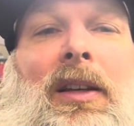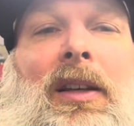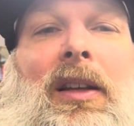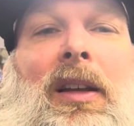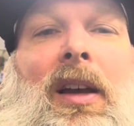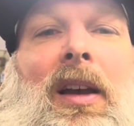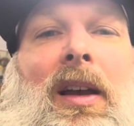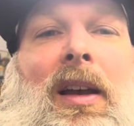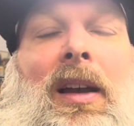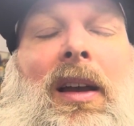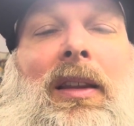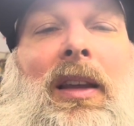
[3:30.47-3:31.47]
And
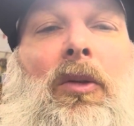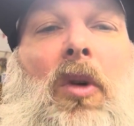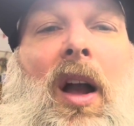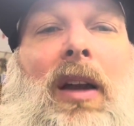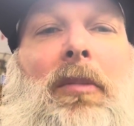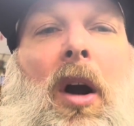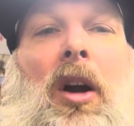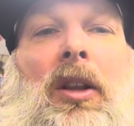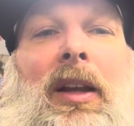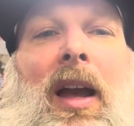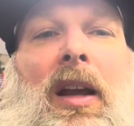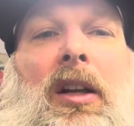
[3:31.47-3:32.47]
then Ryan
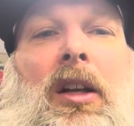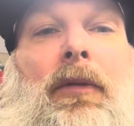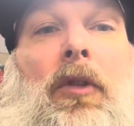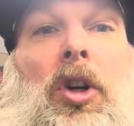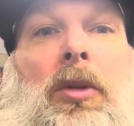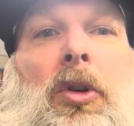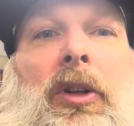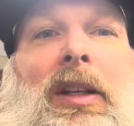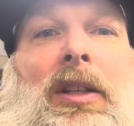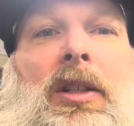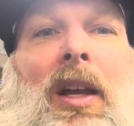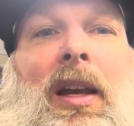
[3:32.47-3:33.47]
Marling had a convertible
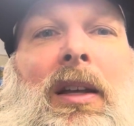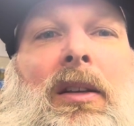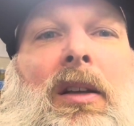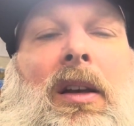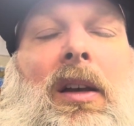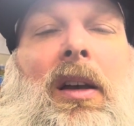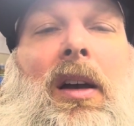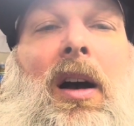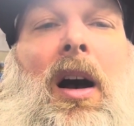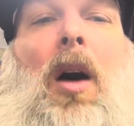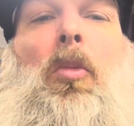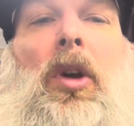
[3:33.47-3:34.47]
Nissan
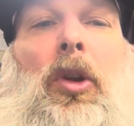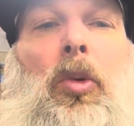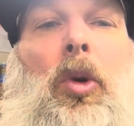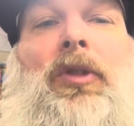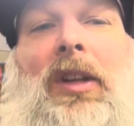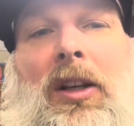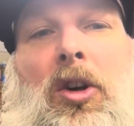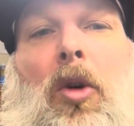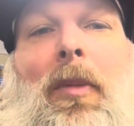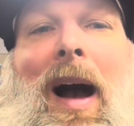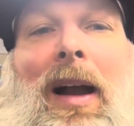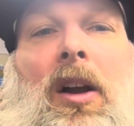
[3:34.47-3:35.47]
where the roof did
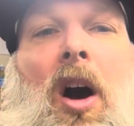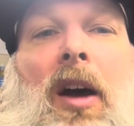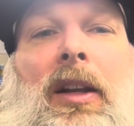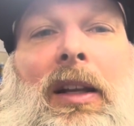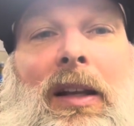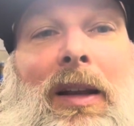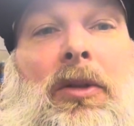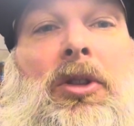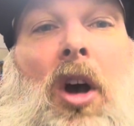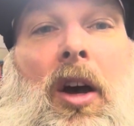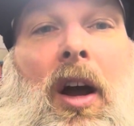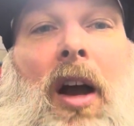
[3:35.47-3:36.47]
go back on, and it
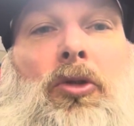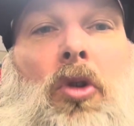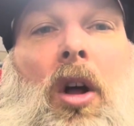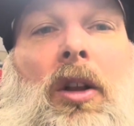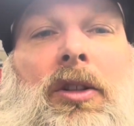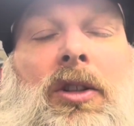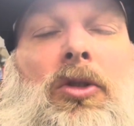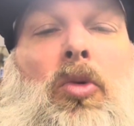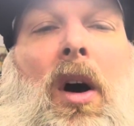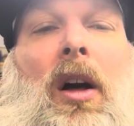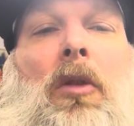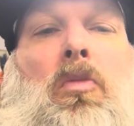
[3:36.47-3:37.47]
was on hydraulics as
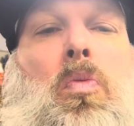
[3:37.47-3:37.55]
well.